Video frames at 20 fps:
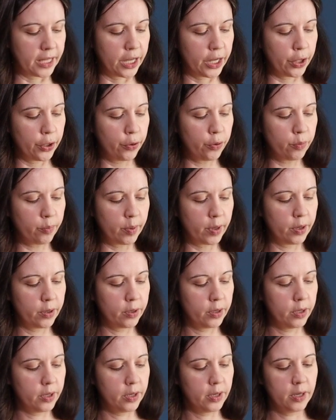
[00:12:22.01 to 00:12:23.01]
cube.
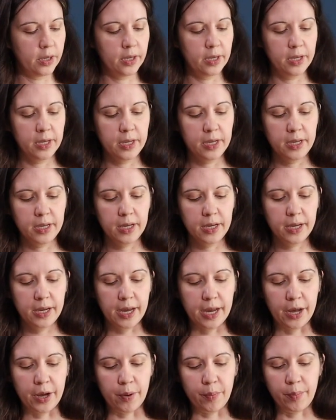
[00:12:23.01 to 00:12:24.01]

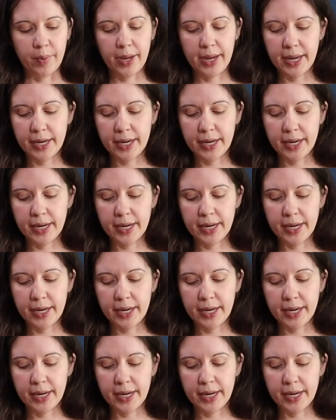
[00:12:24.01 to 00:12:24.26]
Um,